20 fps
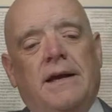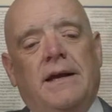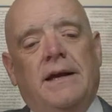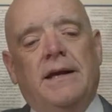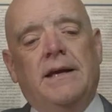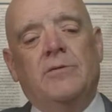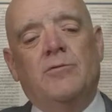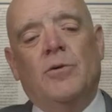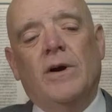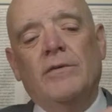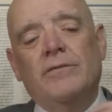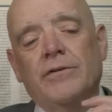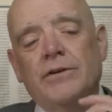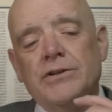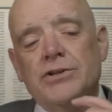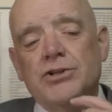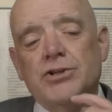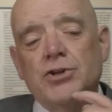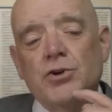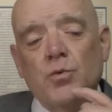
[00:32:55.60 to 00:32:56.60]
In
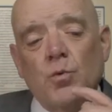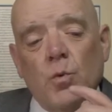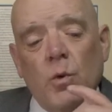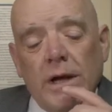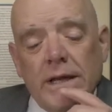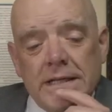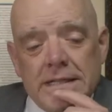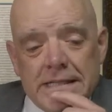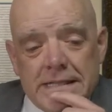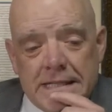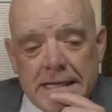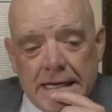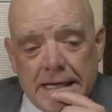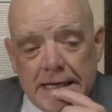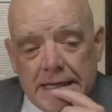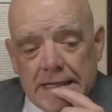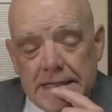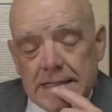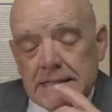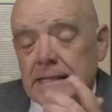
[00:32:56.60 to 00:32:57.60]
reference to
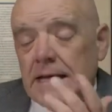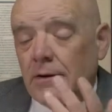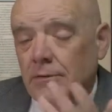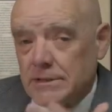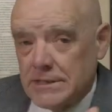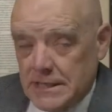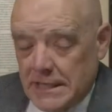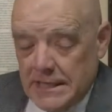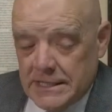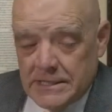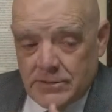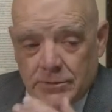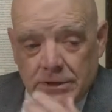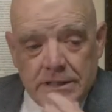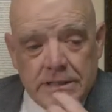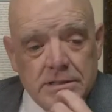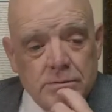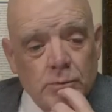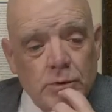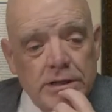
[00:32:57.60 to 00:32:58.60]
Wednesday's, that was last
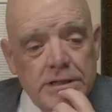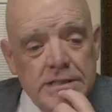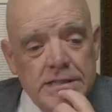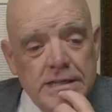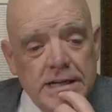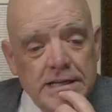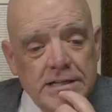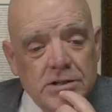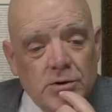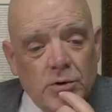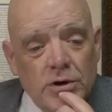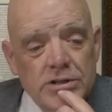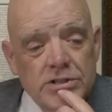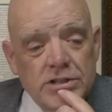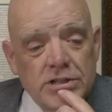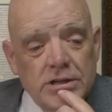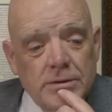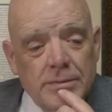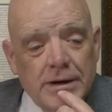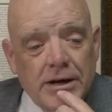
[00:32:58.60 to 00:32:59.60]
week's, Wednesday's
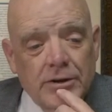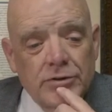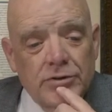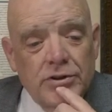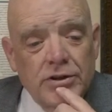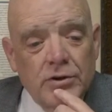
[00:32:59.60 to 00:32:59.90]
question about